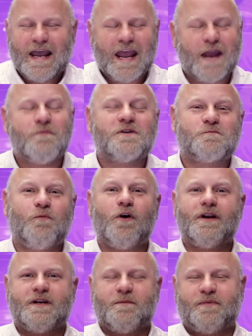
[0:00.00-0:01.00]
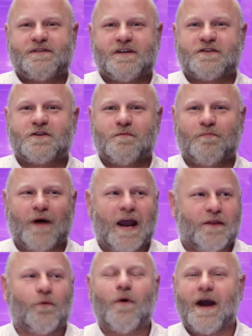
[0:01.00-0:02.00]
He was put in a position,
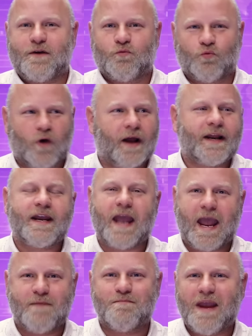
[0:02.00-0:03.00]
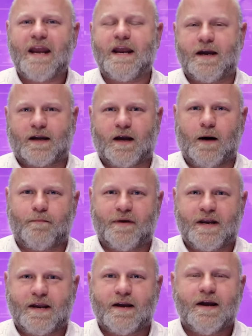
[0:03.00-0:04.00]
by the way, running a media
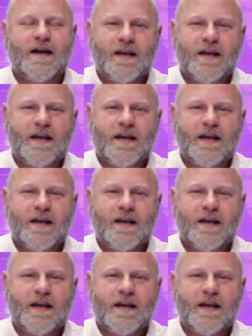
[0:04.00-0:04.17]
company,